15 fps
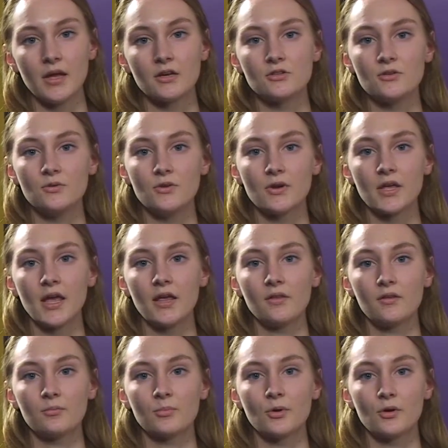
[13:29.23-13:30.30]
and junior
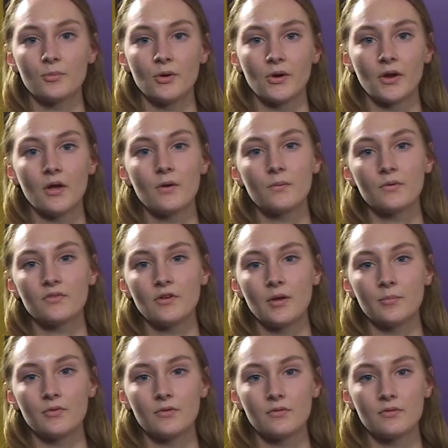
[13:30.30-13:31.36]
Caitlin Broberg was
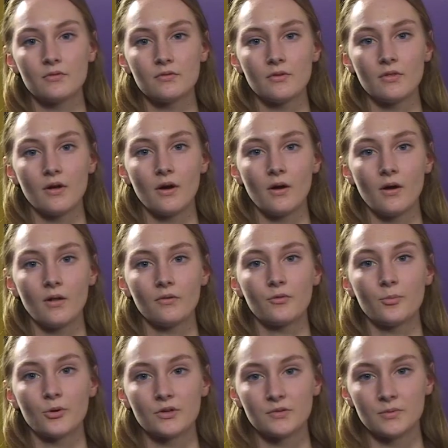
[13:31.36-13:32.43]
named to the
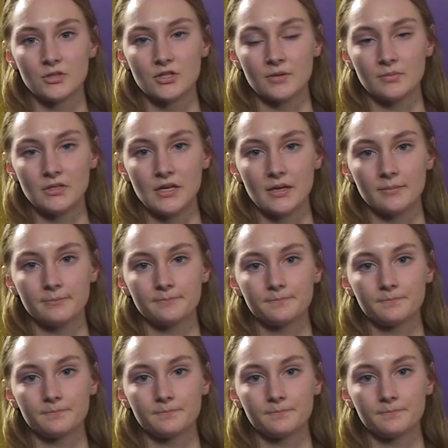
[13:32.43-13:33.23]
All-Sportsmanship team.